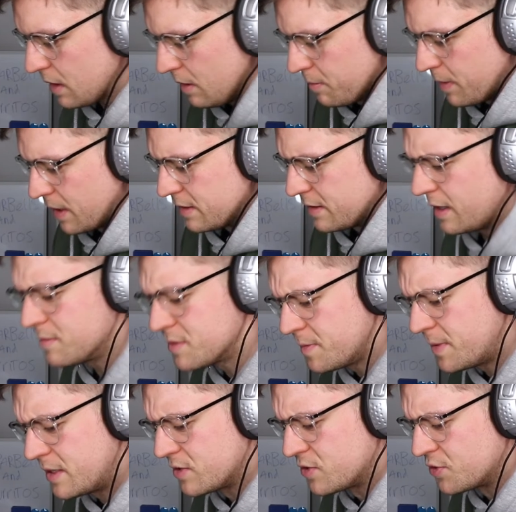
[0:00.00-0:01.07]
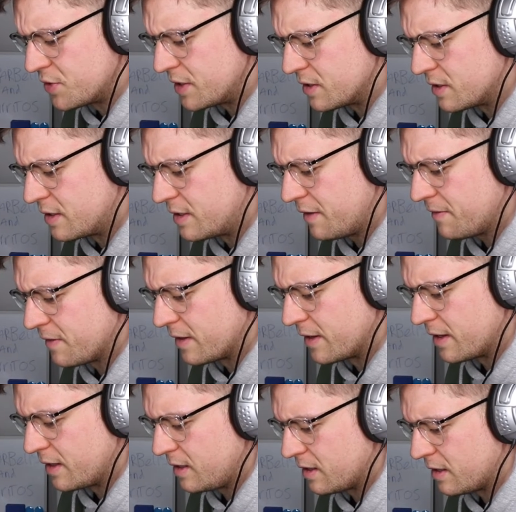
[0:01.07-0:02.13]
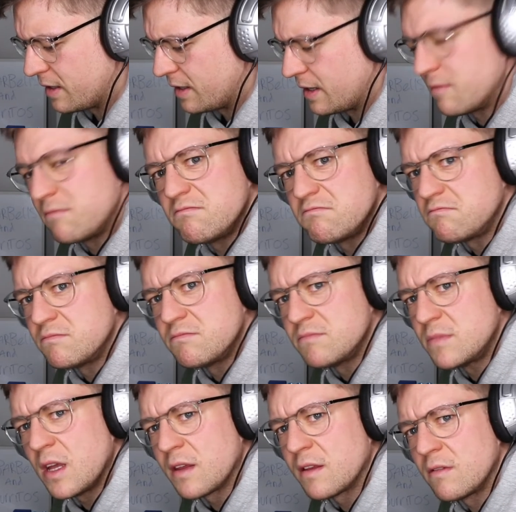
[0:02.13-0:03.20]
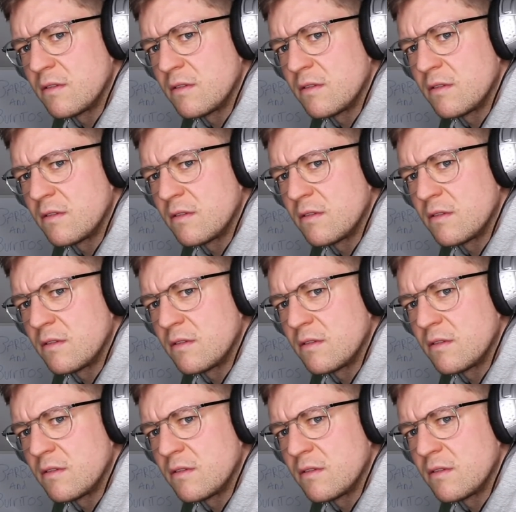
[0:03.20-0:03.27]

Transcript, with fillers: but in terms of being treated differently, uh, nothing,